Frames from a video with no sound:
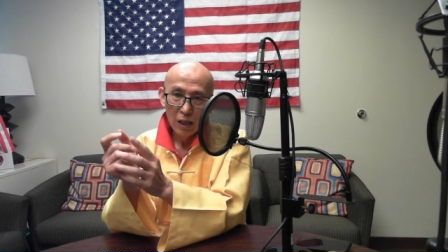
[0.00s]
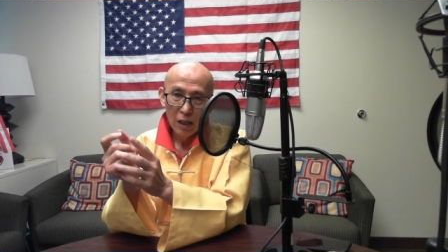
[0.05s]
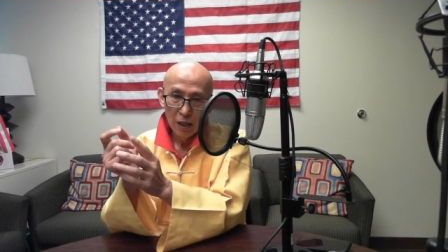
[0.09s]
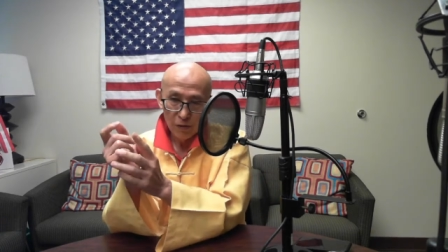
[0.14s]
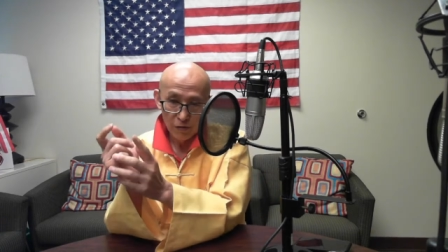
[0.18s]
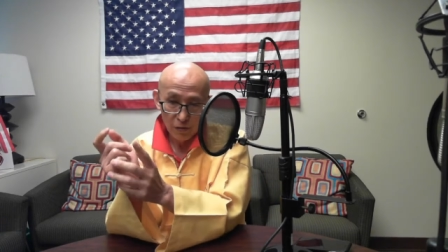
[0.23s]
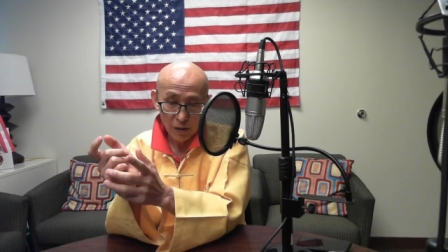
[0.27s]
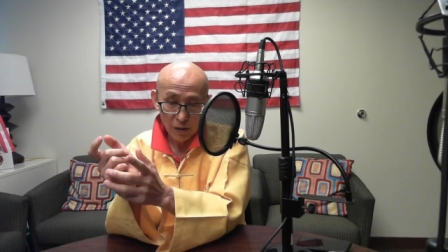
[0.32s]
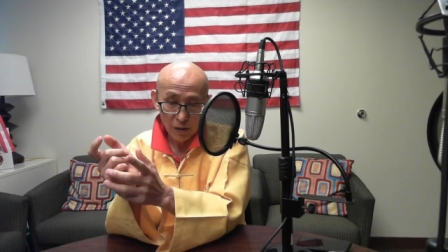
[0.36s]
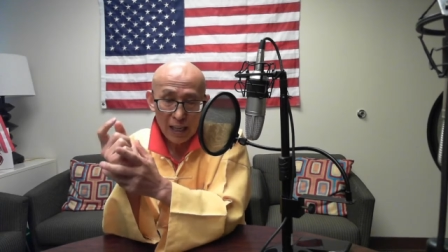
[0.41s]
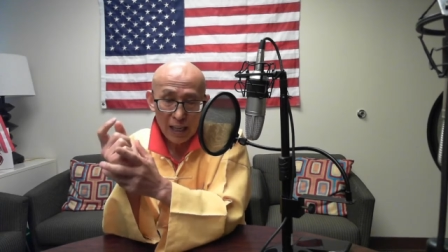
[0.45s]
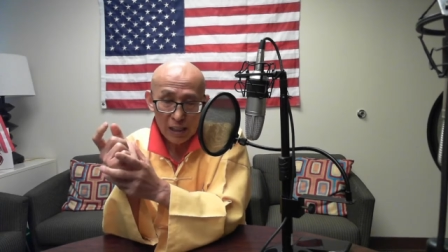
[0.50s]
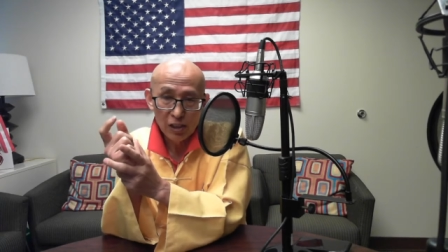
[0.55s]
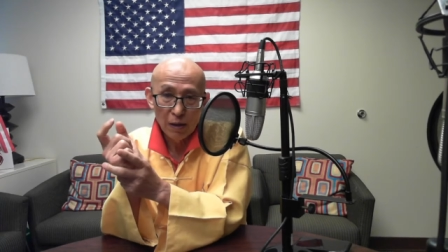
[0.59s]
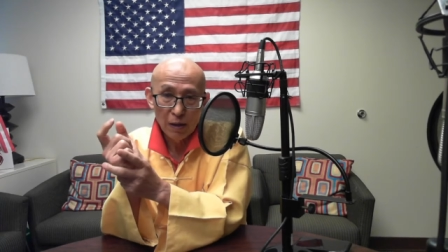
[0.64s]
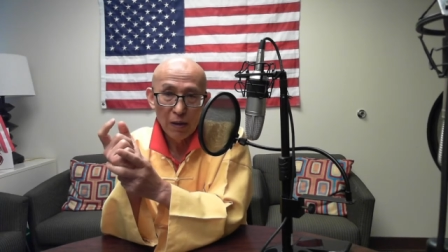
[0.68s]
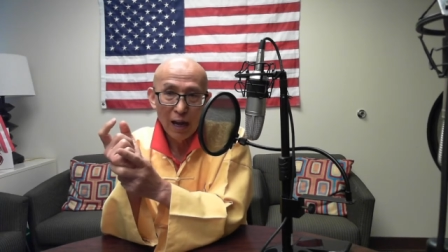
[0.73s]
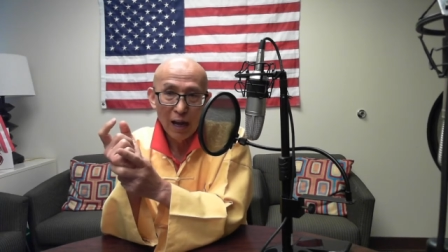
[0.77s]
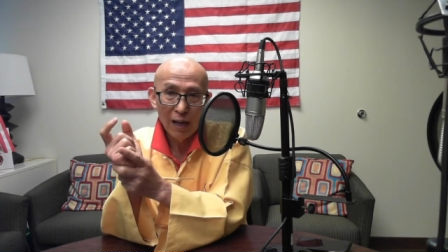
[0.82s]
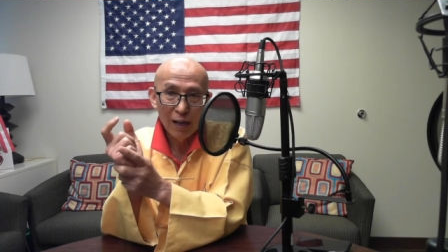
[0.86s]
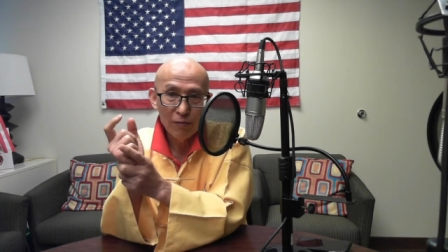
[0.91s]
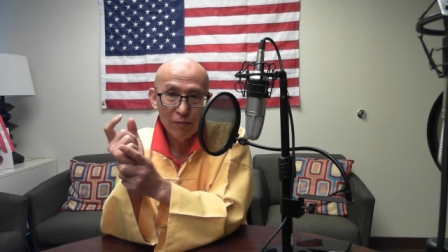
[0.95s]
he can jump
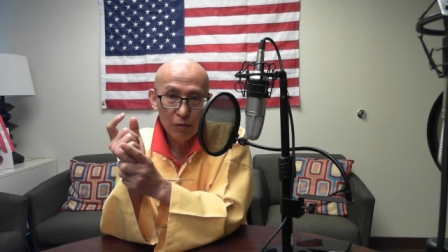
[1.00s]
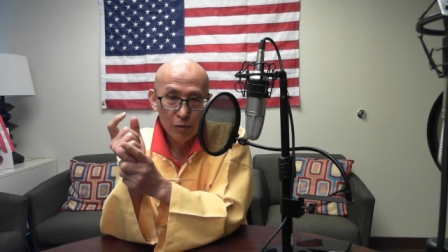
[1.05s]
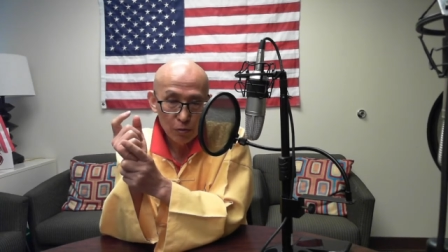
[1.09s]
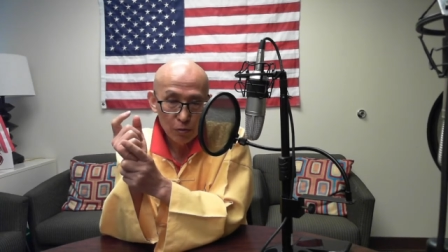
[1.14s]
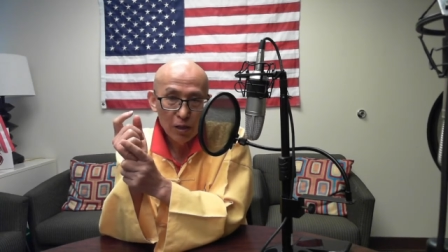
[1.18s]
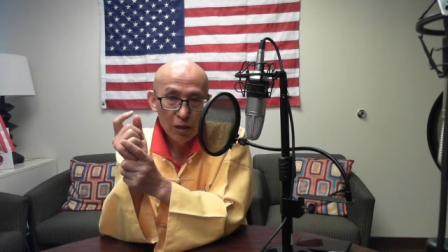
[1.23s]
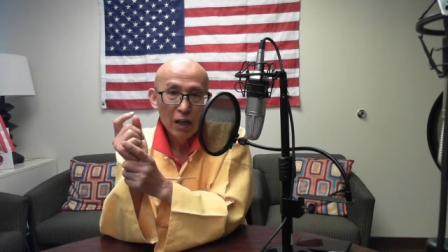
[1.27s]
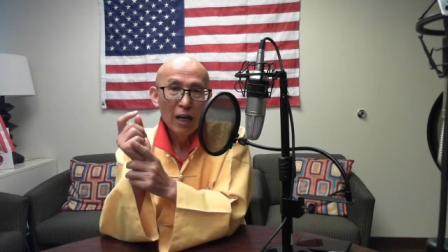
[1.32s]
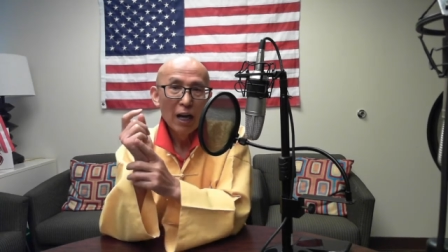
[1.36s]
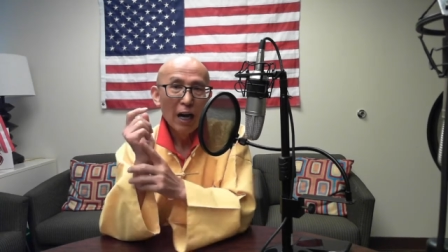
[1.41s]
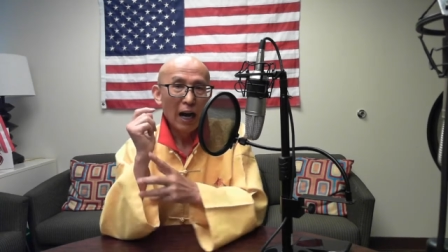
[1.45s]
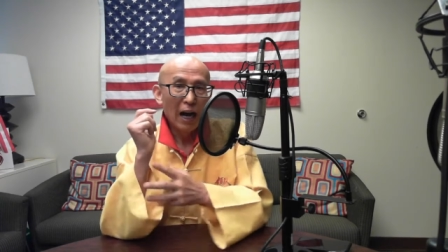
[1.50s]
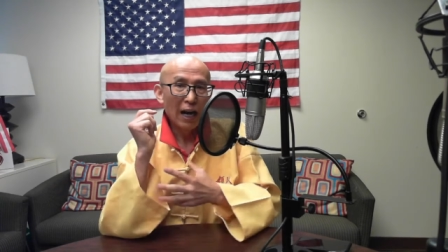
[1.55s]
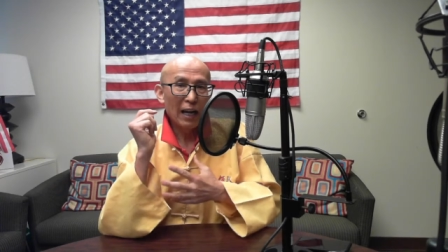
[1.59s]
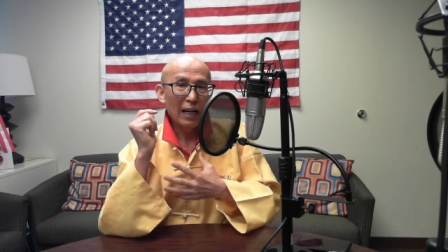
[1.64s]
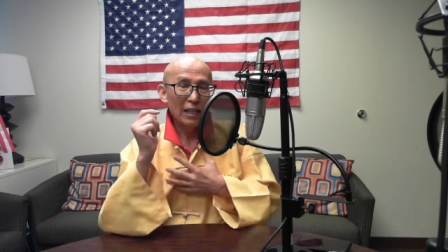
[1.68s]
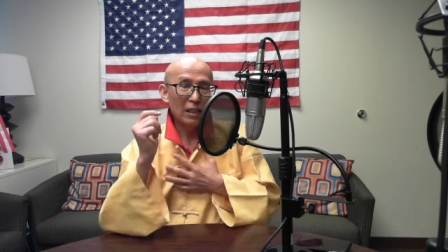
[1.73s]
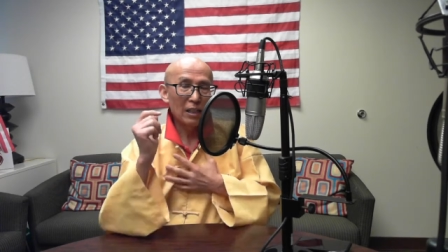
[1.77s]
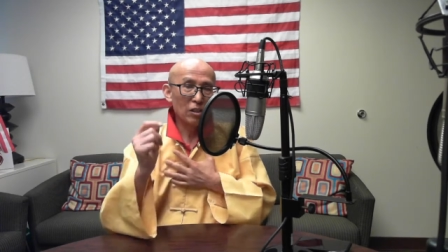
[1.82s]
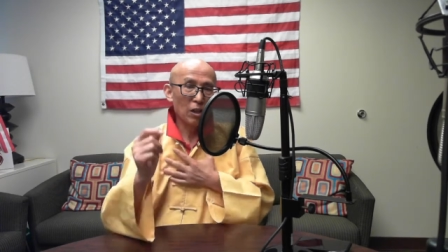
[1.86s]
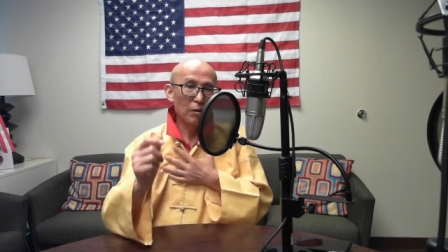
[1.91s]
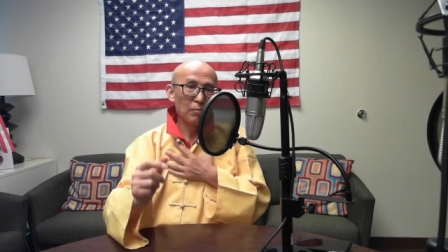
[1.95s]
out of the loop, I
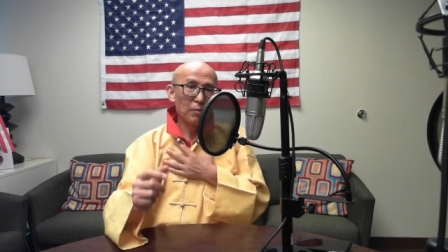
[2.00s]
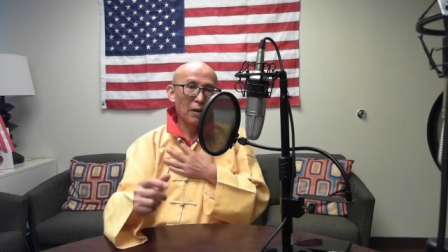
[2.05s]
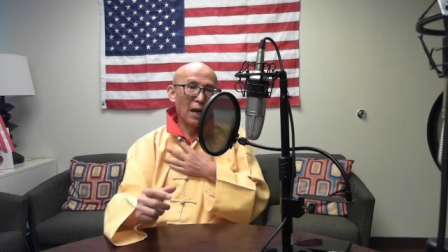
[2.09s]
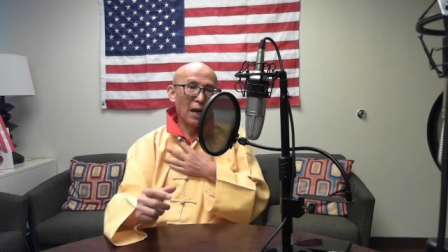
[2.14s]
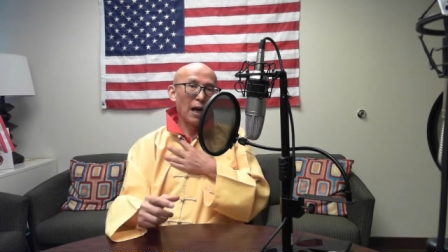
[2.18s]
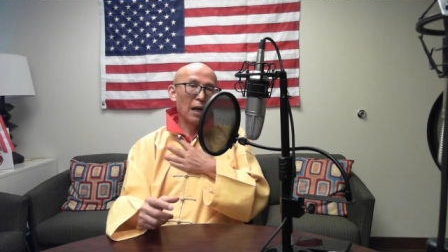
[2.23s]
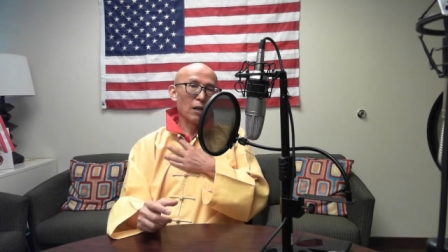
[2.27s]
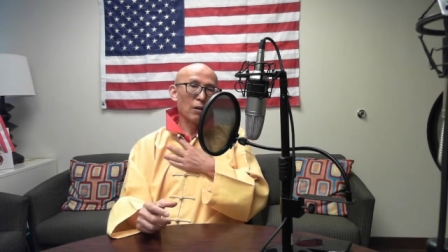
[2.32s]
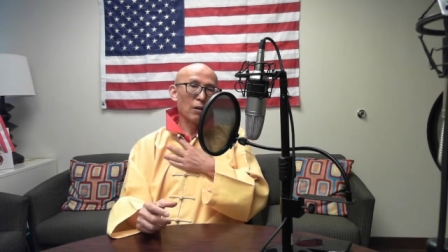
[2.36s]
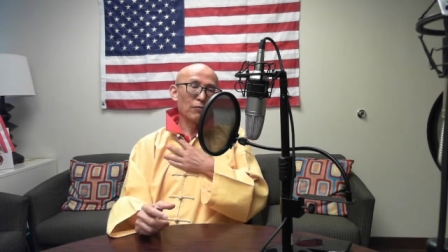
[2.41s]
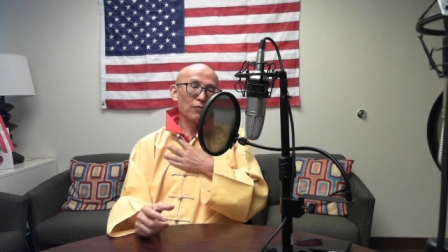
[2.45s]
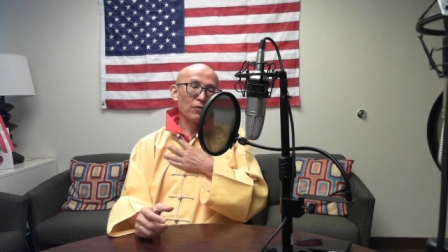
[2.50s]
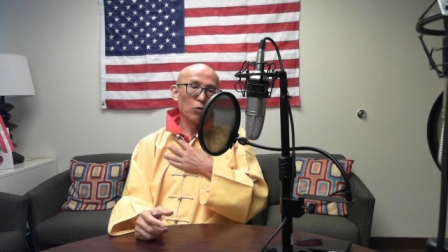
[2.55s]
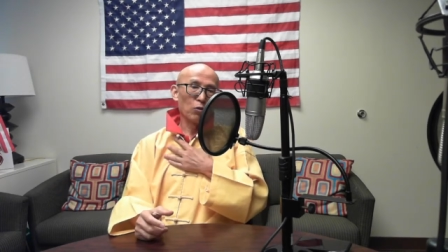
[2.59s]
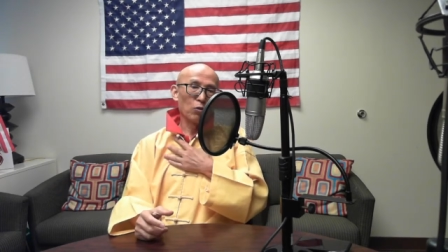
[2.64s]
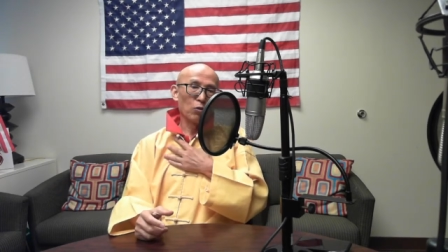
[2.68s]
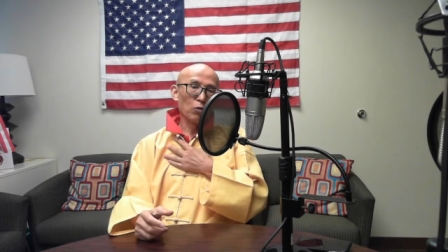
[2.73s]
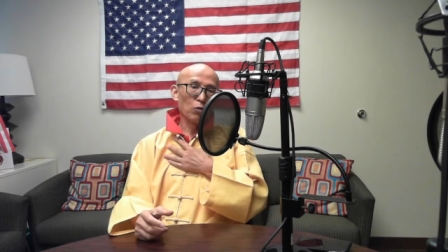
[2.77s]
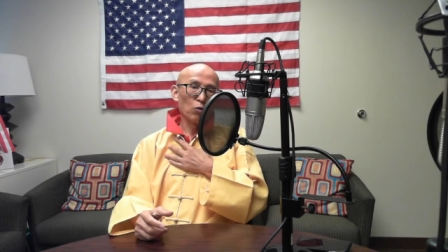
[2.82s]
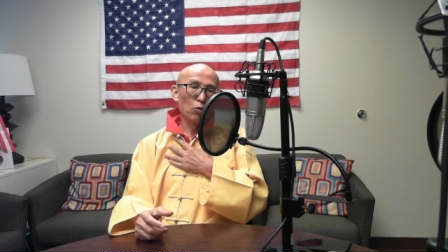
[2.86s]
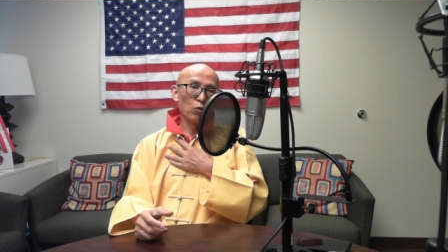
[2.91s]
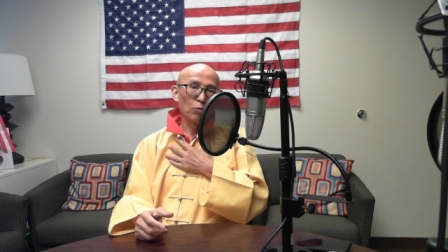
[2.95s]
can jump out of the loop.